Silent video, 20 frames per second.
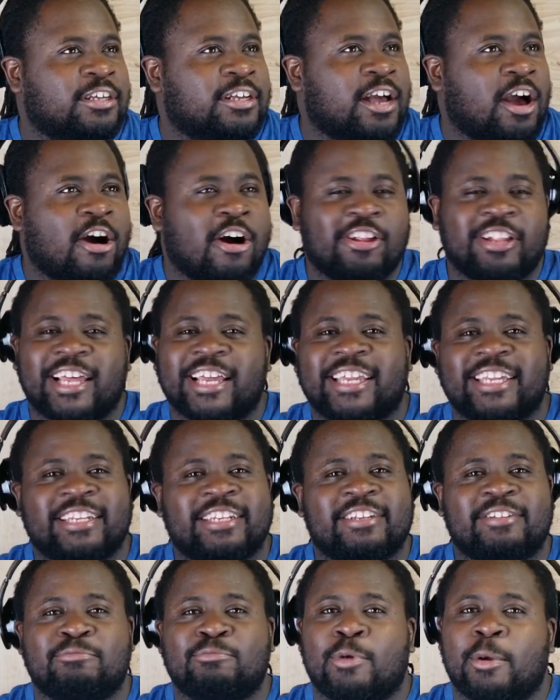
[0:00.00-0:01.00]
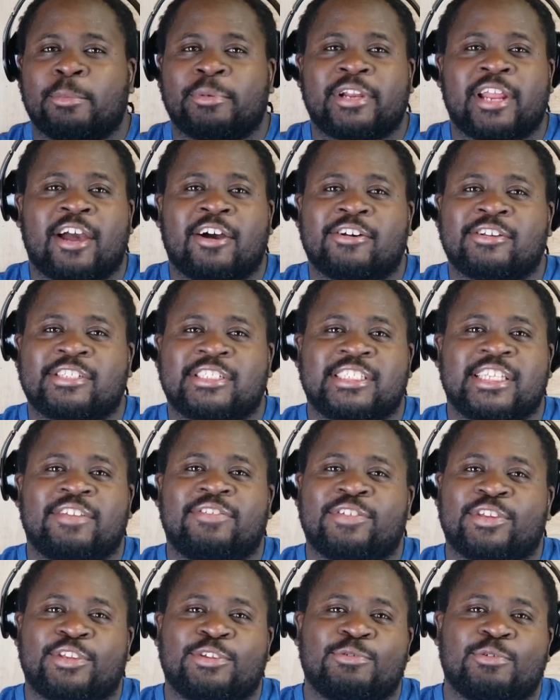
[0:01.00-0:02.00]
All I can remember now is
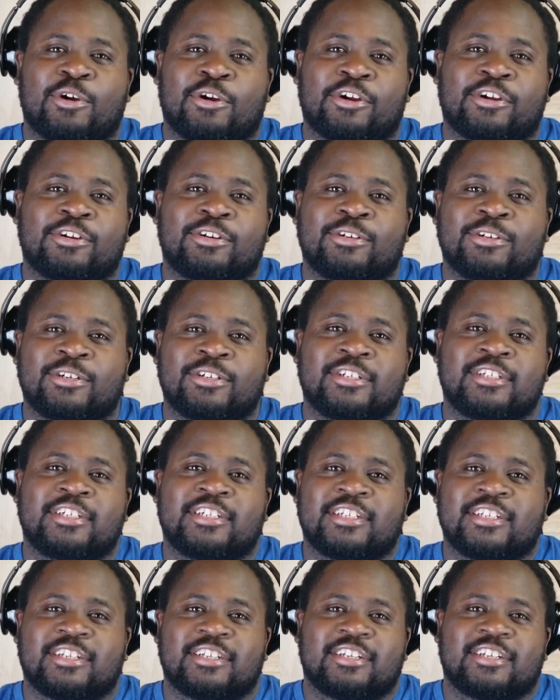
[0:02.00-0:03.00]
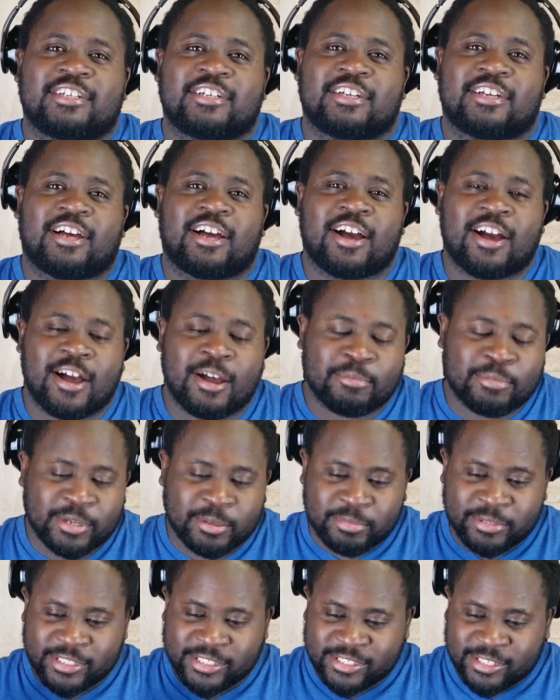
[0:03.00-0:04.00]
Steven Q. Urkel. Oh, I'm gonna
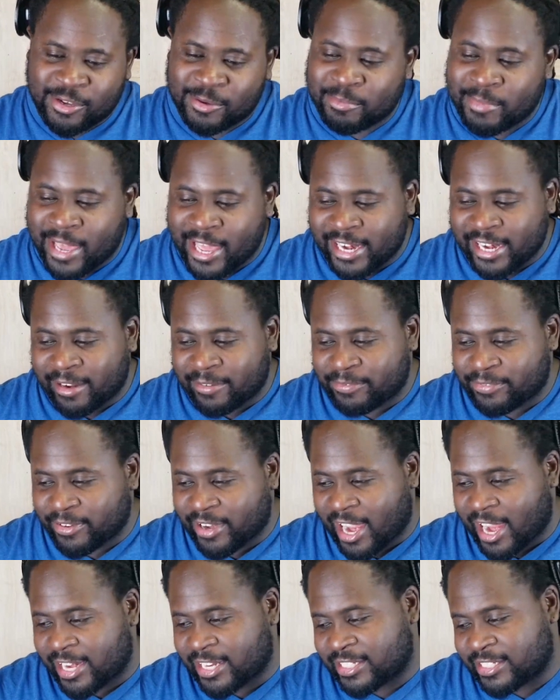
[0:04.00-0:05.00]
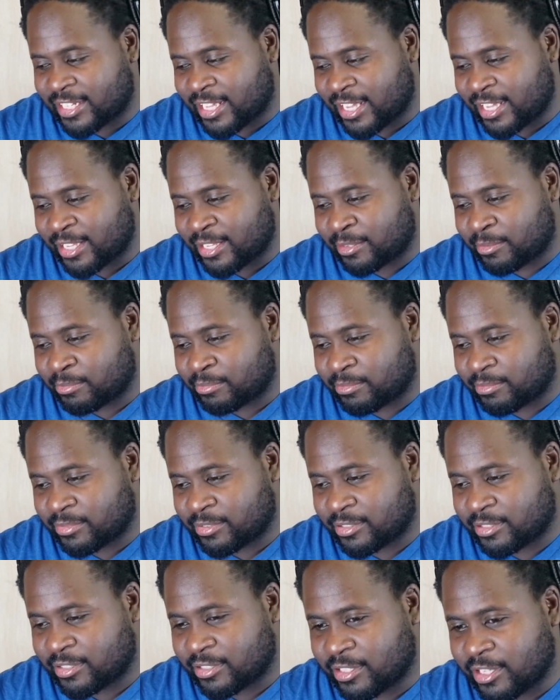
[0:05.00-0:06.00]
be so mad I forgot his name.
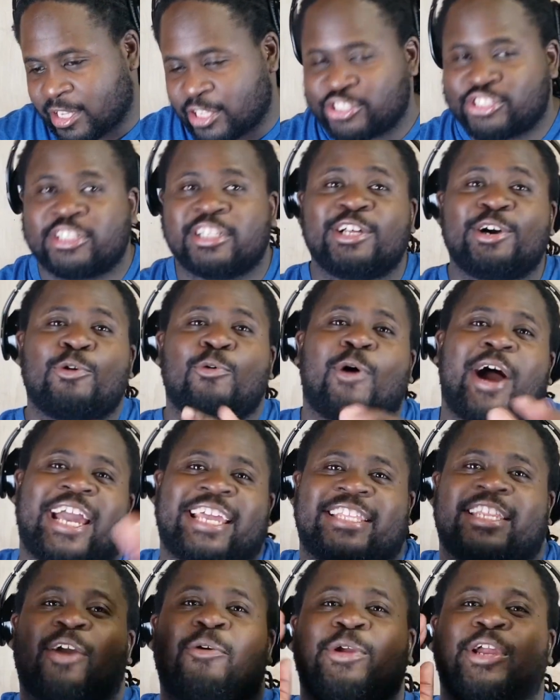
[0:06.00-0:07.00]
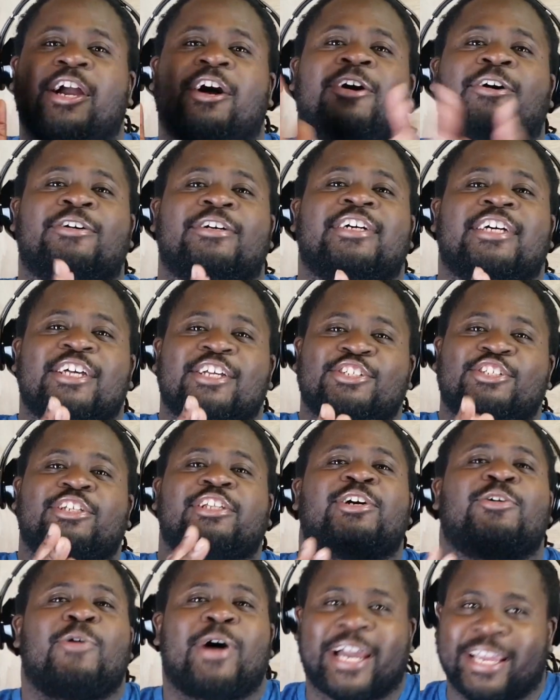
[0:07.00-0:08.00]
Jaleel White. There we go.
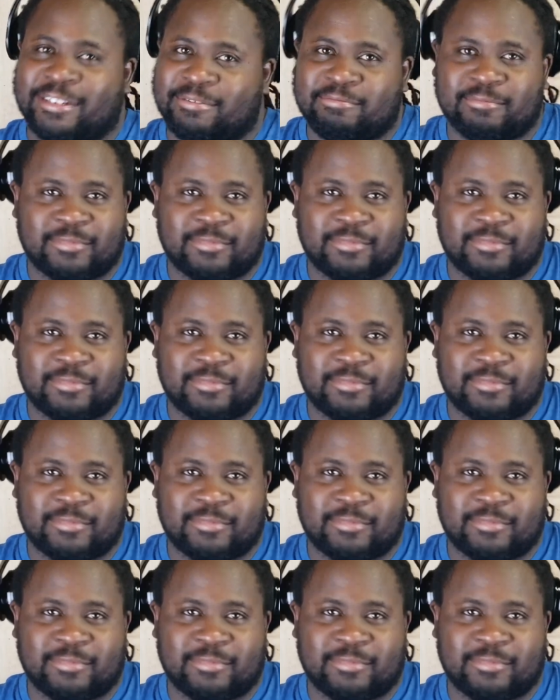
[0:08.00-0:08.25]
Jaleel White.